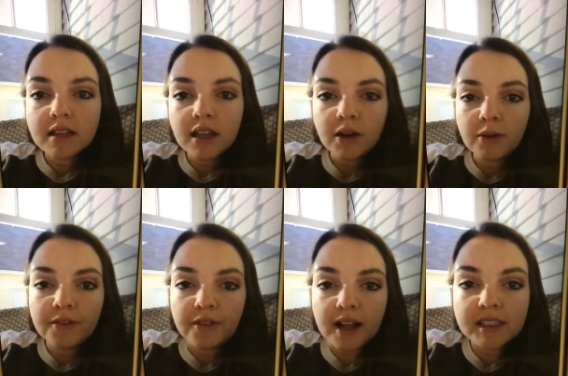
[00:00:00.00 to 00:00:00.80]
that you're
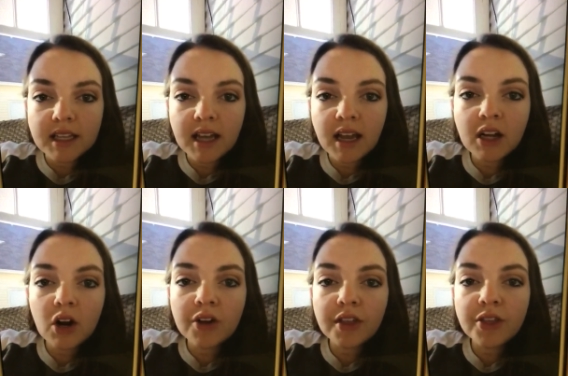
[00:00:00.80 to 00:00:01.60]
reflecting on
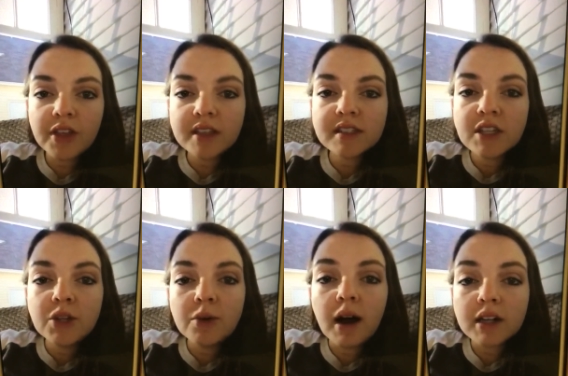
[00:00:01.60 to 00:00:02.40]
are the things that
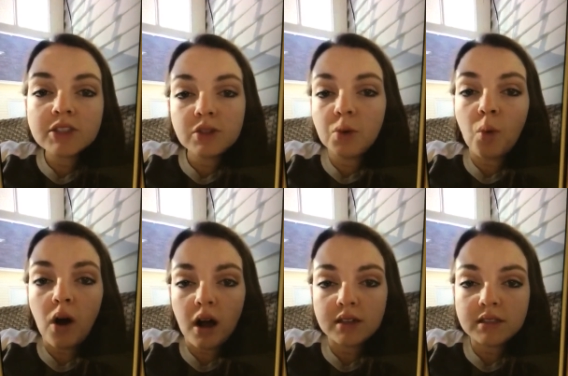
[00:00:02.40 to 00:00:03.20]
you actually
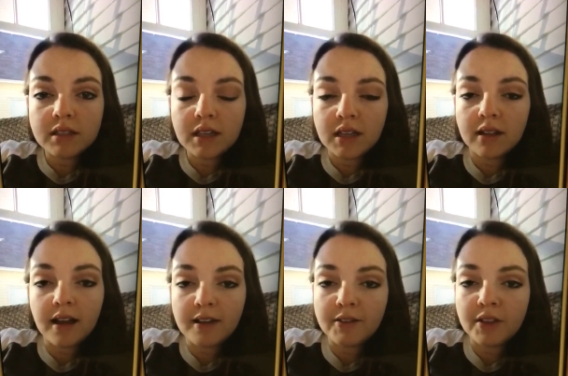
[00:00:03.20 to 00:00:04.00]
want in
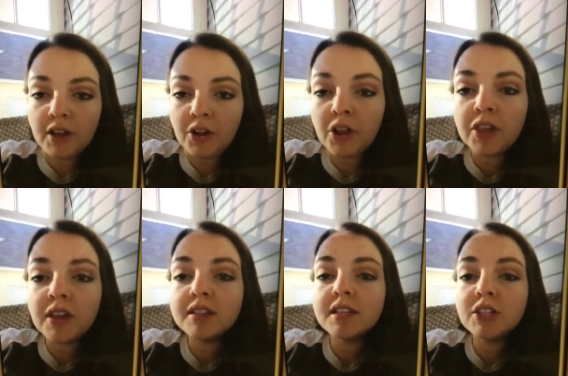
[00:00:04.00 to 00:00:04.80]
life, and they're the
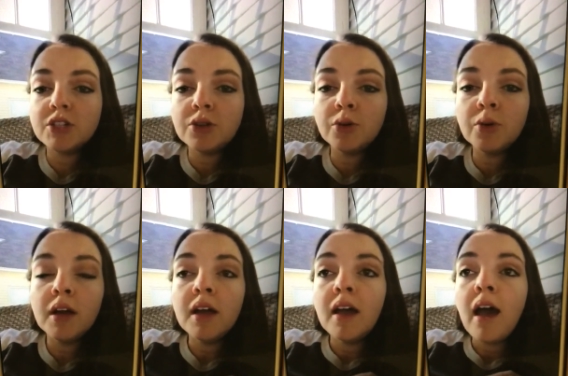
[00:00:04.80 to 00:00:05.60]
things that you
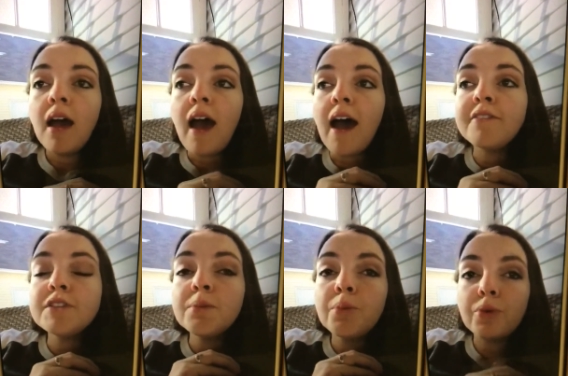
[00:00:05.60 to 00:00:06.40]
have
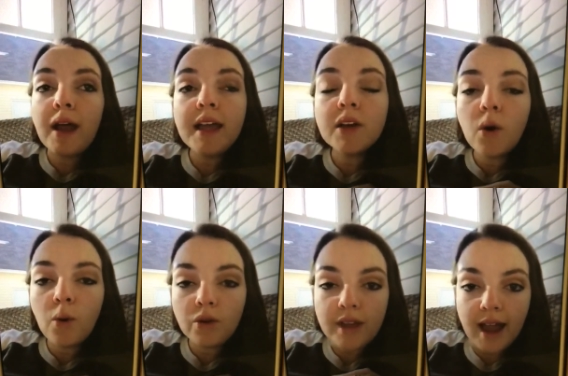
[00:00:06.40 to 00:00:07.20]
to break
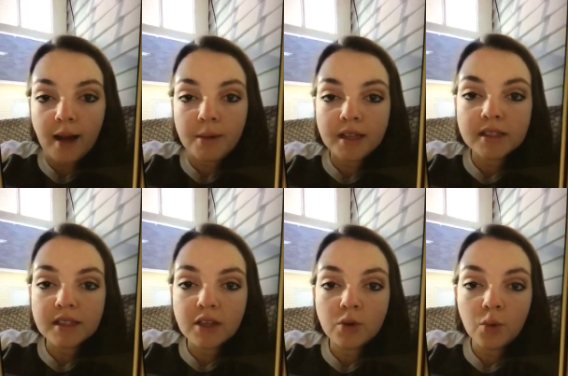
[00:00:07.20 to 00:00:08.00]
old habits
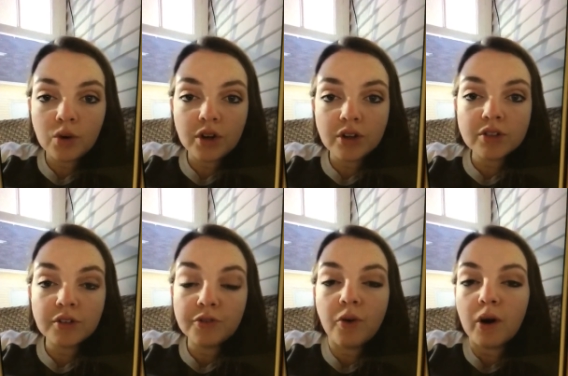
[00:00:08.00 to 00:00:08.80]
in order to
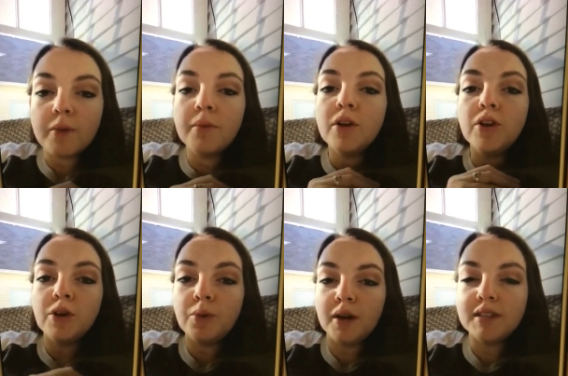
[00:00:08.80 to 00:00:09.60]
form
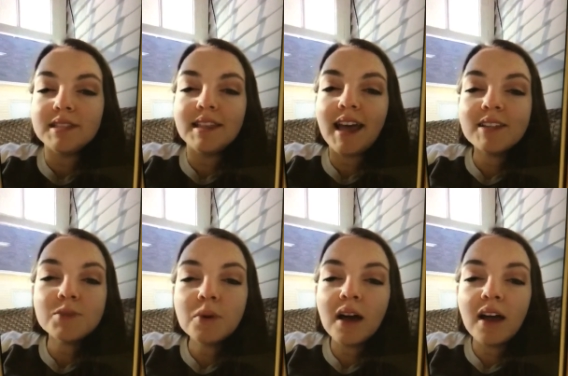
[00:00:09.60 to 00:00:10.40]
new ones. And
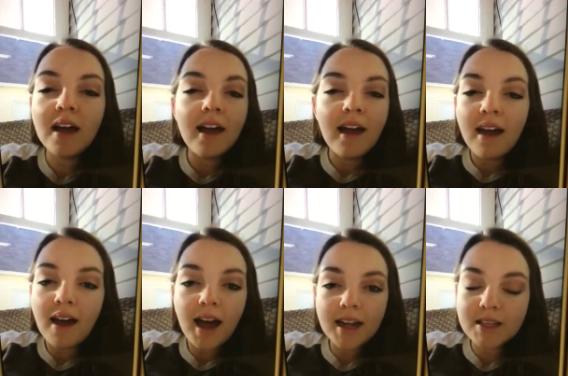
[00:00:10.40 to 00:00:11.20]
that's what
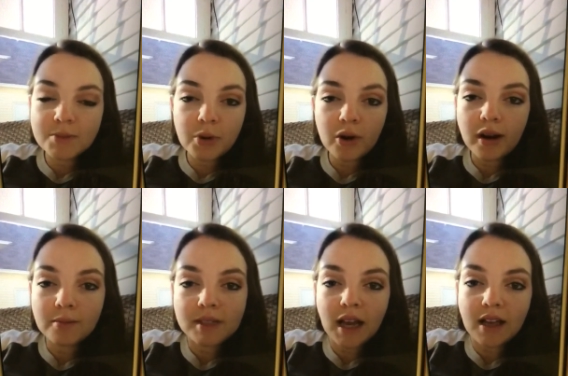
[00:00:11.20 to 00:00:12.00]
Heidi's
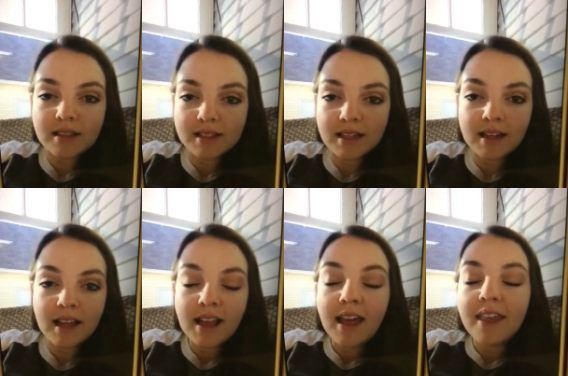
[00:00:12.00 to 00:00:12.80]
program does, and
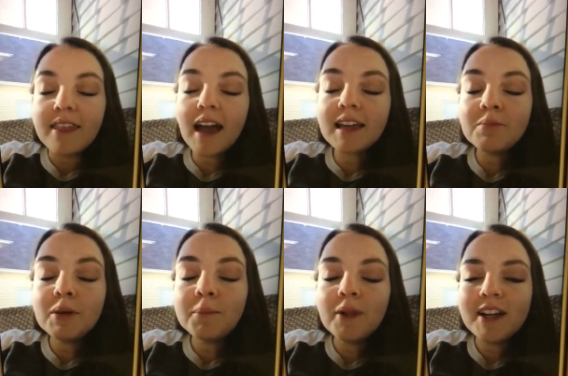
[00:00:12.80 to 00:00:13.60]
that can be
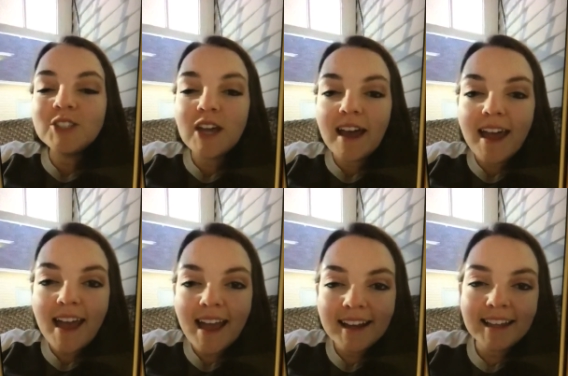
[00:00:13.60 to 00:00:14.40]
applied to
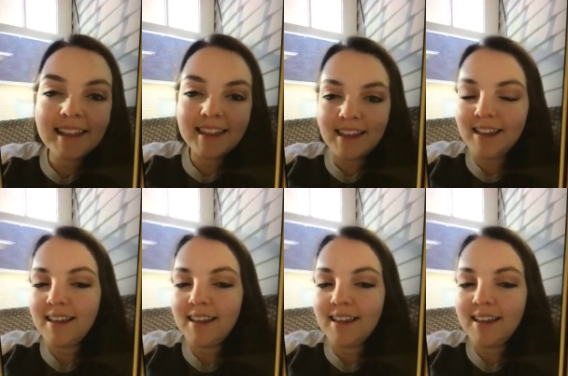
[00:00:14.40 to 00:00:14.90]
anything.